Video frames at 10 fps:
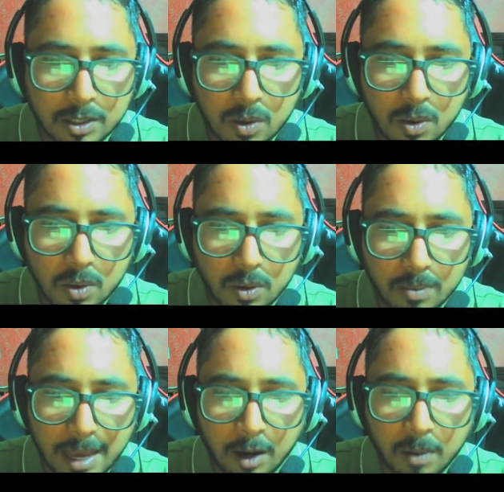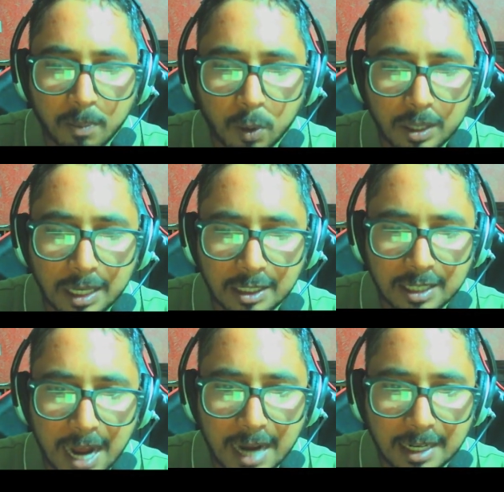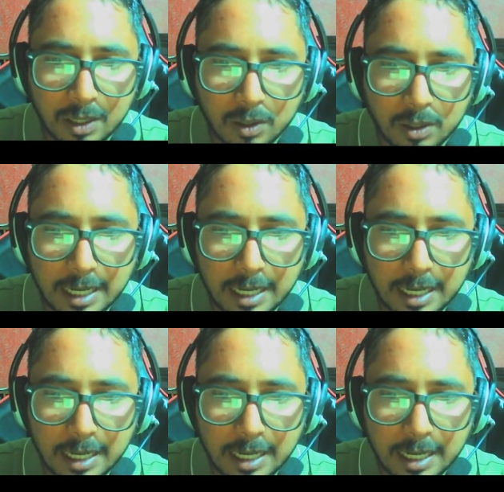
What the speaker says: So my opponent started to